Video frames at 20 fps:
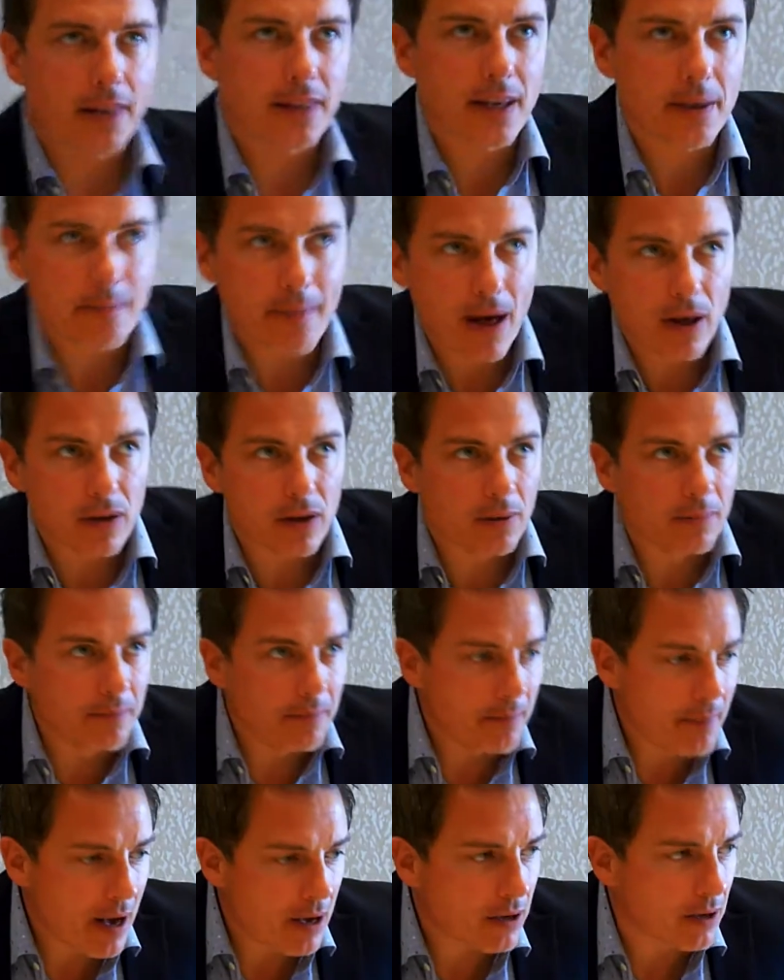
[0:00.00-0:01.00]
I think
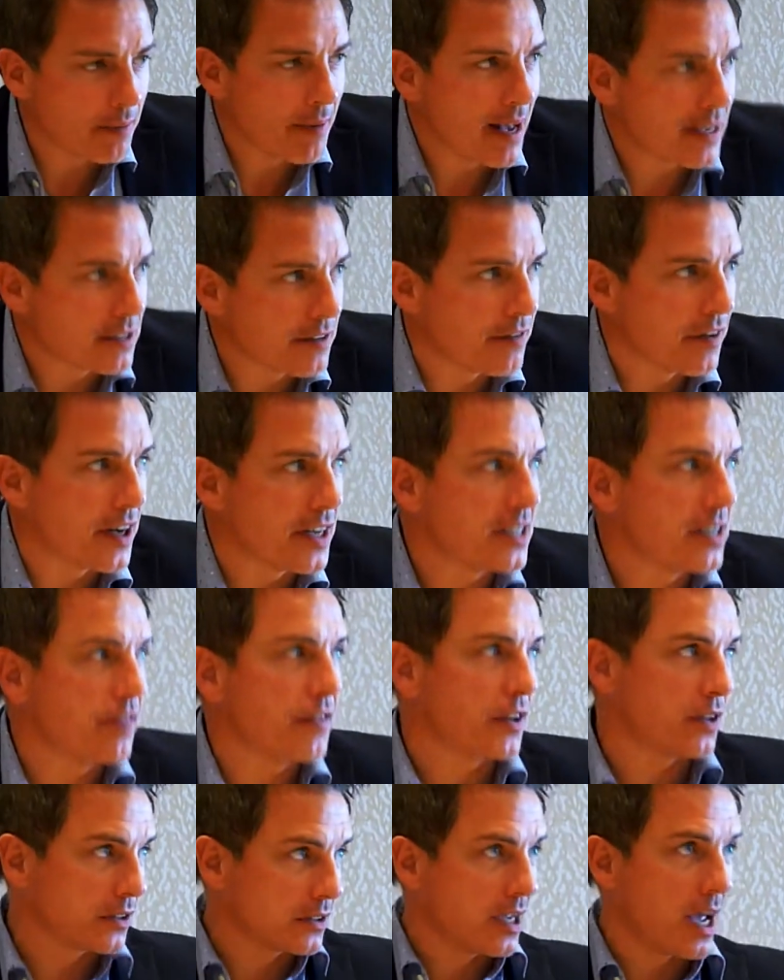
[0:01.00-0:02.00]
Malcolm has a very
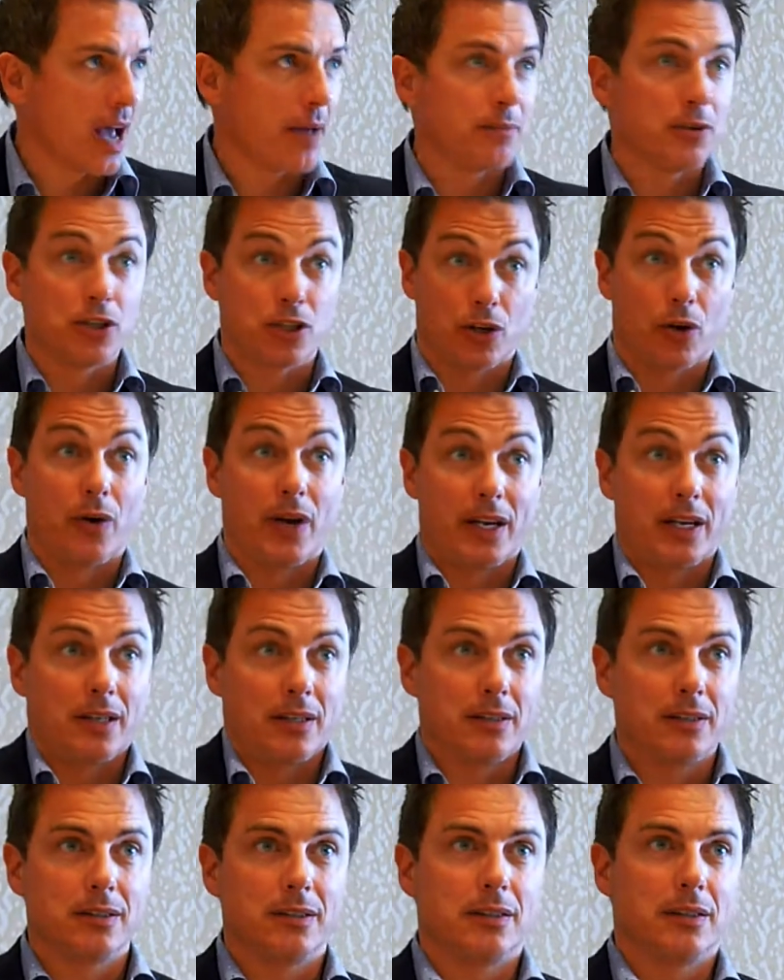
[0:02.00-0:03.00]
difficult time in showing
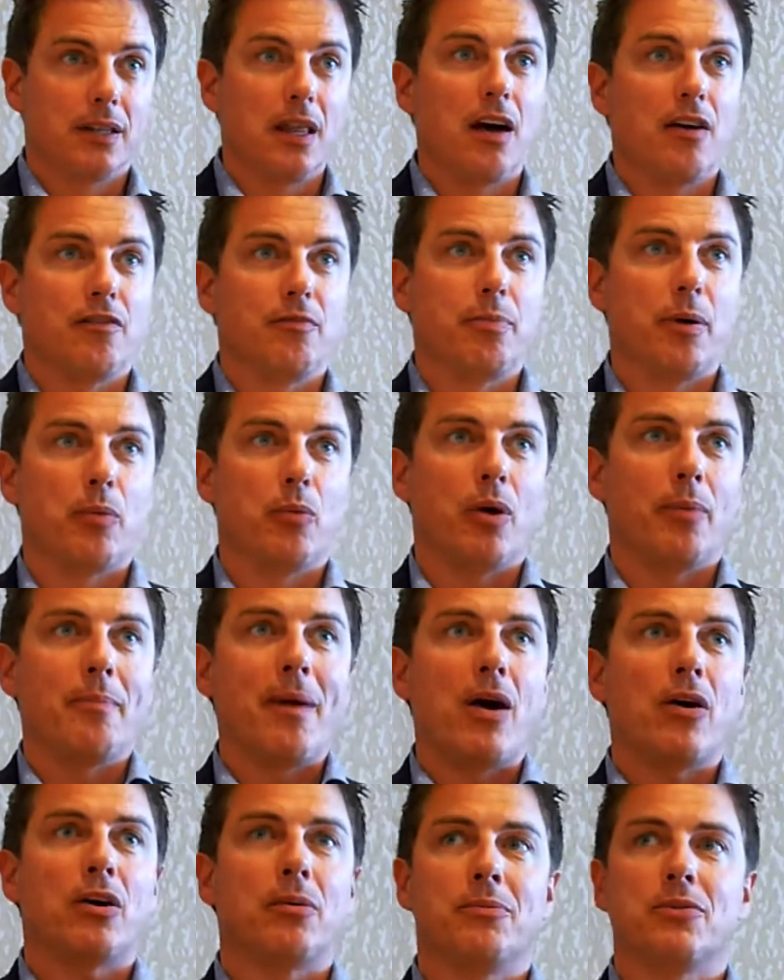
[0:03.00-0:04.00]
love, but what
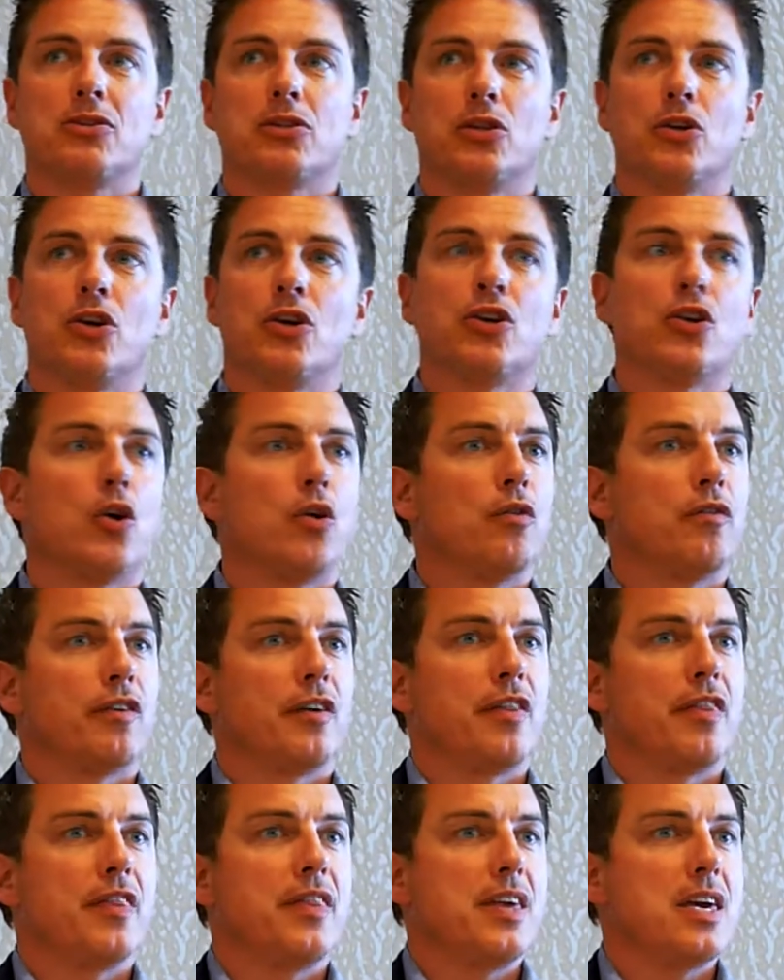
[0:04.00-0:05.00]
Malcolm has learned over
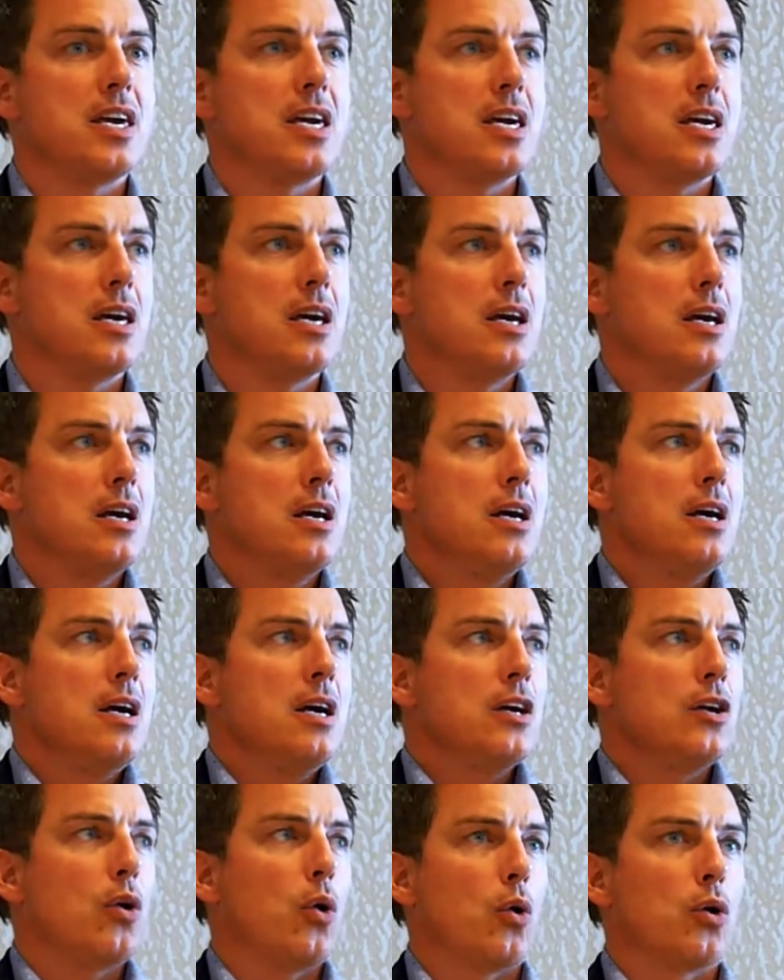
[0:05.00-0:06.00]
the
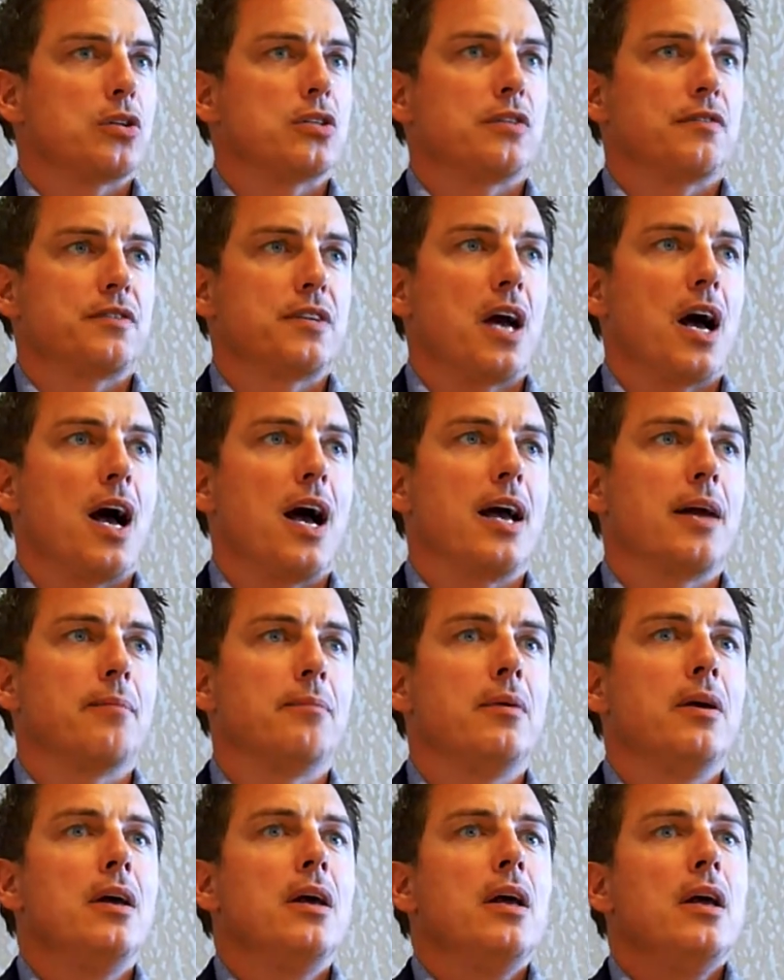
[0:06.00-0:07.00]
course of
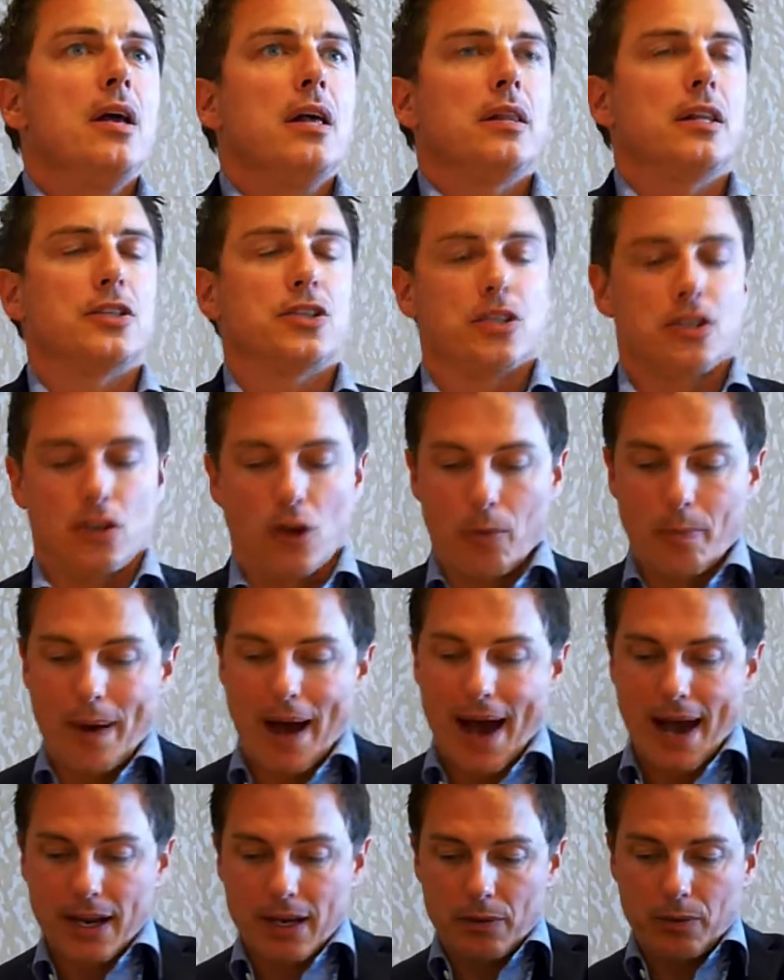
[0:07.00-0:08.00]
time, let's just go
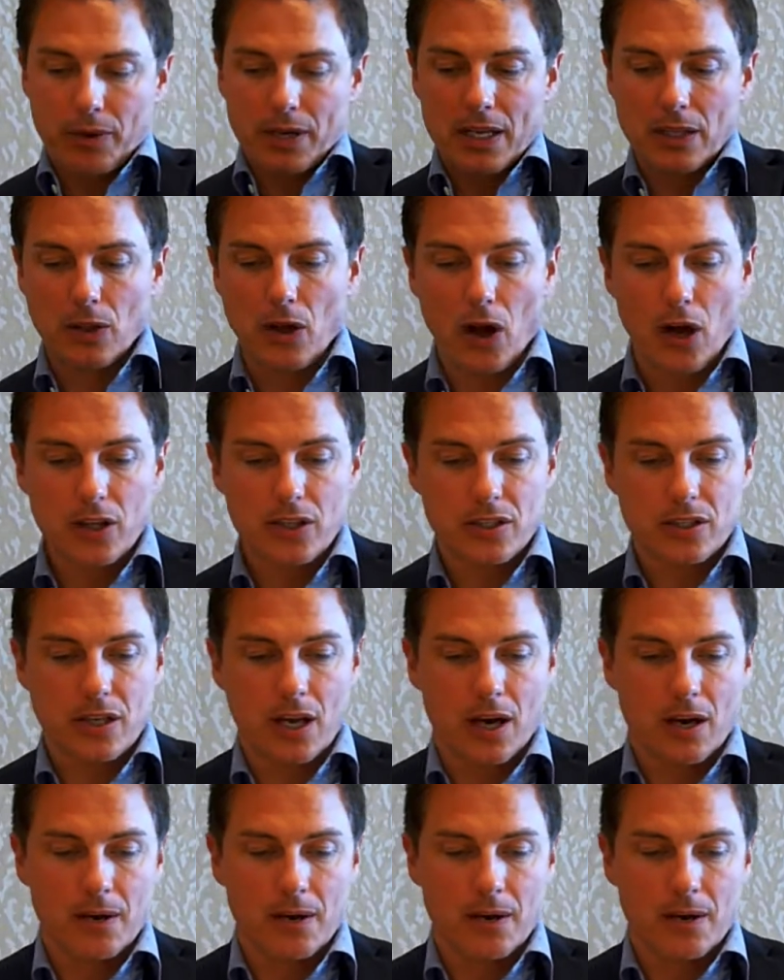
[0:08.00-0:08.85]
back, when he lost